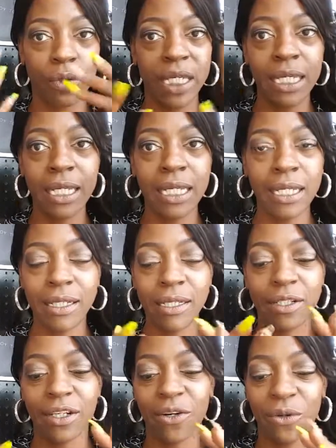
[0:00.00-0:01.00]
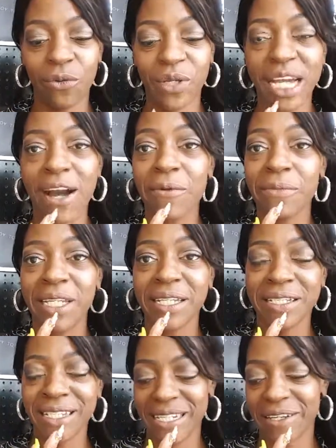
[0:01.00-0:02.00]
without me
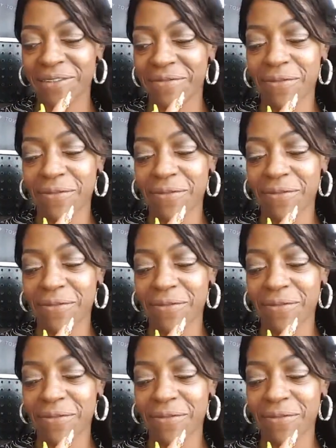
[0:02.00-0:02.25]
and stuff.